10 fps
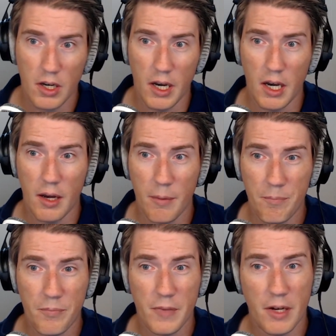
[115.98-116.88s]

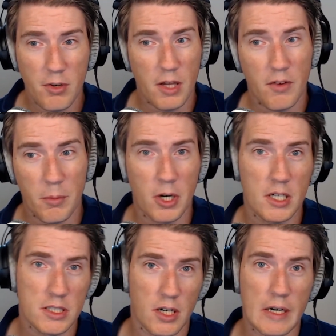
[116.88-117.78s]
Um, entry level
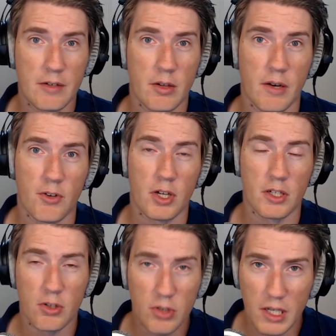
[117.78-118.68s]
markets are entry level, and
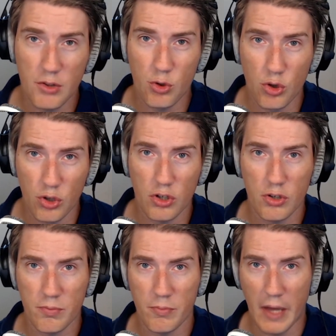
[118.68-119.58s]
you need to look